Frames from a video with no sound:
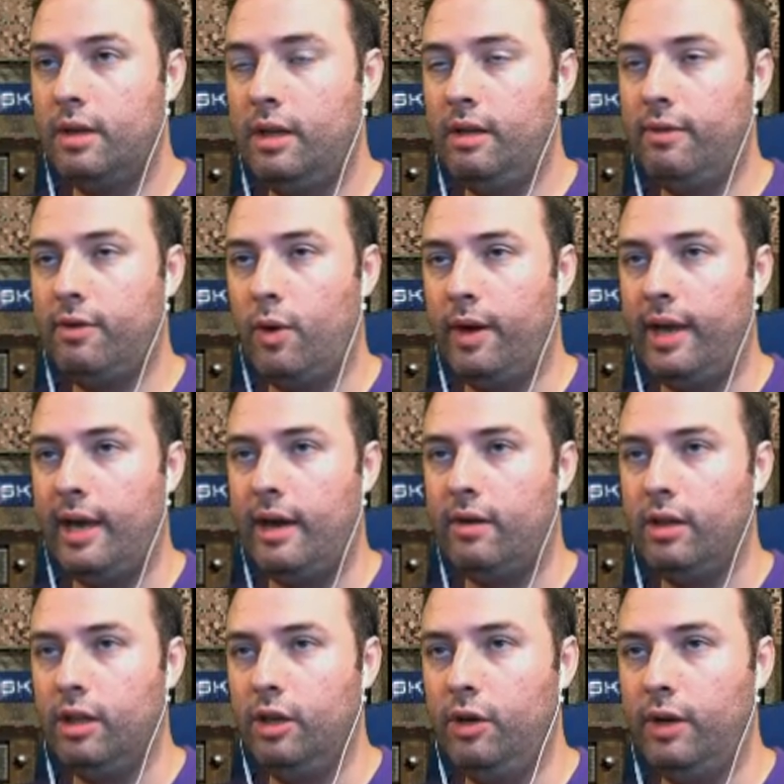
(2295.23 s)
I love going out
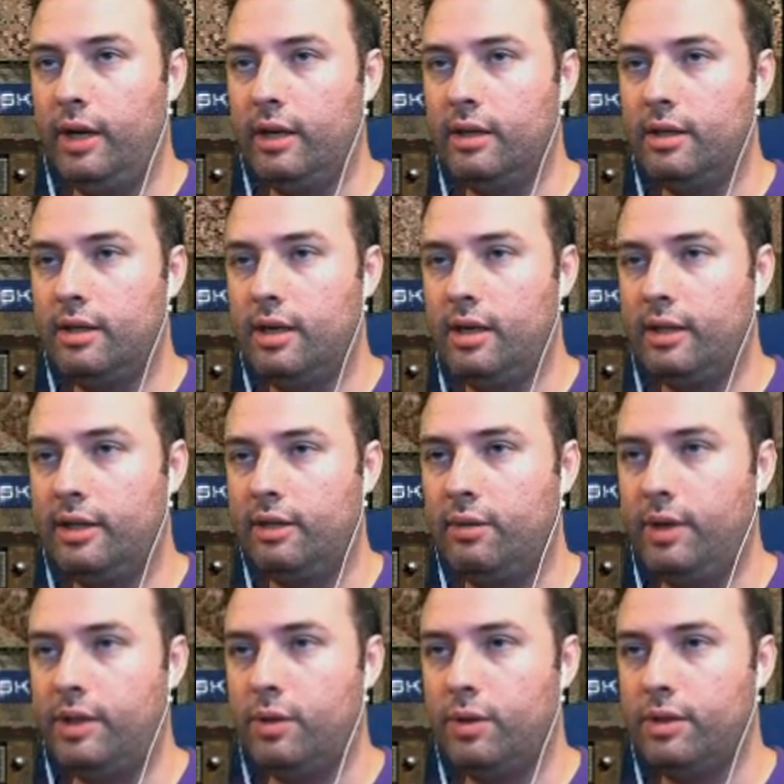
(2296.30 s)
and looting, collecting
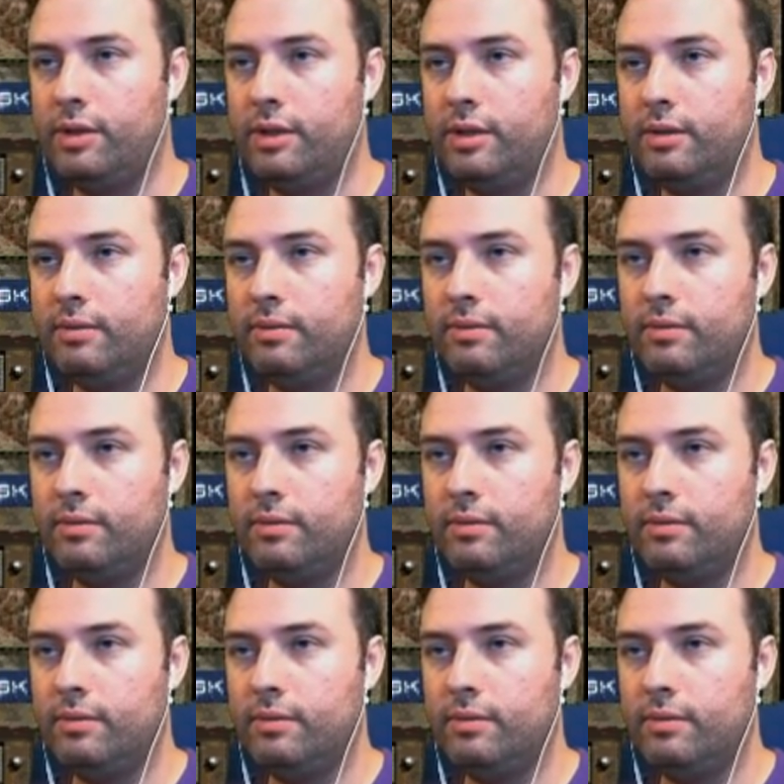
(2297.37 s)
resources.